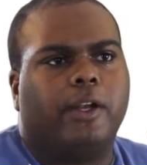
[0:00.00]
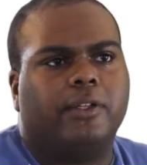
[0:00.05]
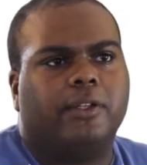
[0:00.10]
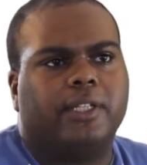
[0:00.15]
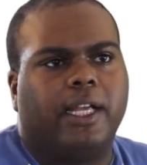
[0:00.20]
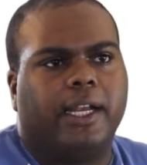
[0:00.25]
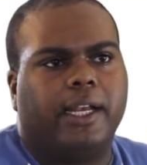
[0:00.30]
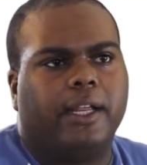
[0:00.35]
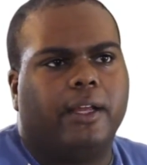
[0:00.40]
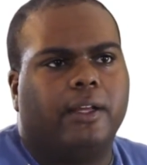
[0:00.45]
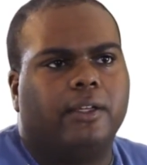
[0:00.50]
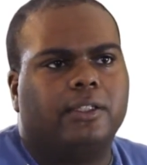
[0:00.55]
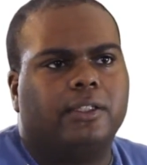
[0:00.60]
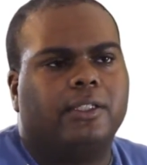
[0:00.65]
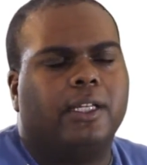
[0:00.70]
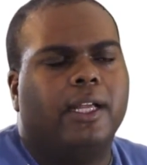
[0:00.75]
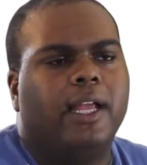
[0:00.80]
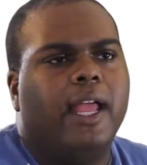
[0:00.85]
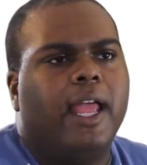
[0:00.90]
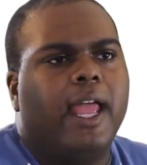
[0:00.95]
those
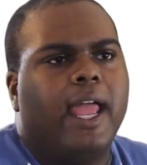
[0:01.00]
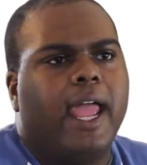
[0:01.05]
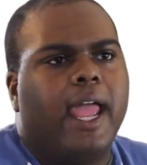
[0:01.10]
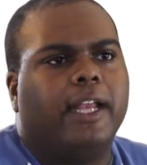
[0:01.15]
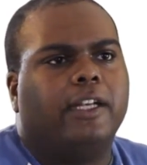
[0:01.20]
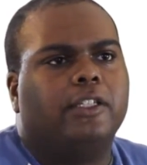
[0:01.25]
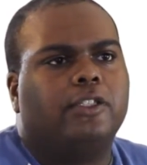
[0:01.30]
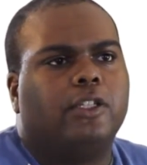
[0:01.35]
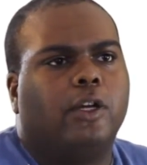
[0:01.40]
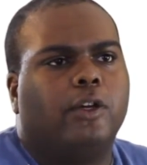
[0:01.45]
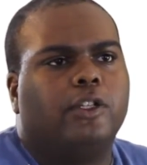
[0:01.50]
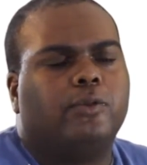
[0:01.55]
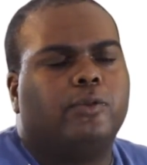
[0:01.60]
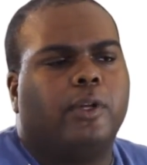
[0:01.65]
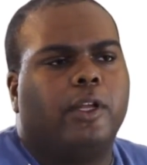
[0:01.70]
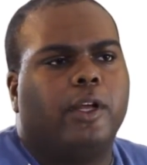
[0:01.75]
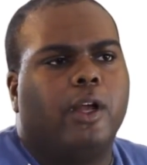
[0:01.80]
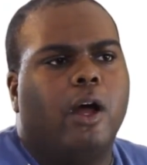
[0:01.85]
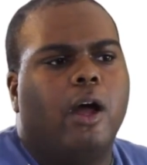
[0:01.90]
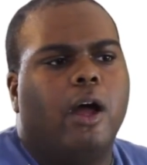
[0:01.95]
ideals. And so it's
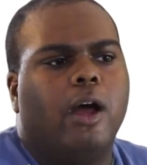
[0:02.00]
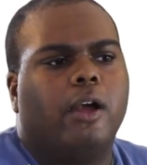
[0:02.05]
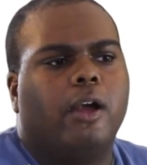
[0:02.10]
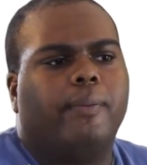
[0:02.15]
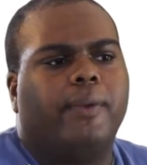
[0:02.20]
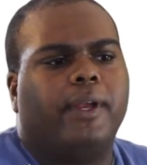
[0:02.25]
really hard